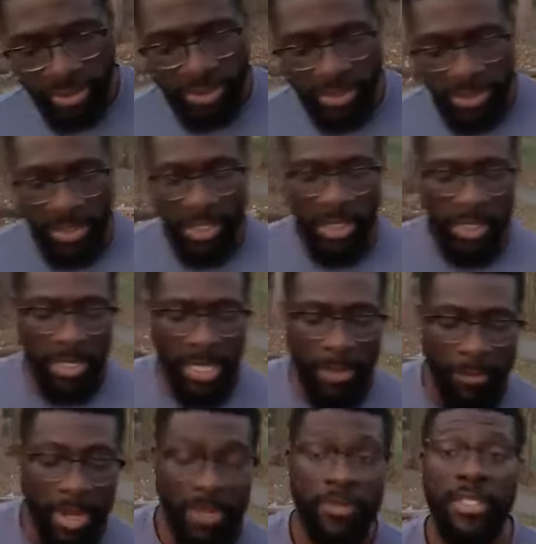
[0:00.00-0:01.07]
this is uh,
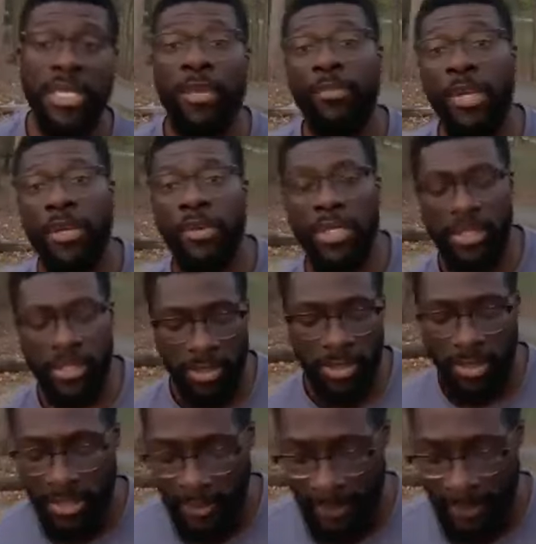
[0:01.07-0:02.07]
Hamath Tiberias,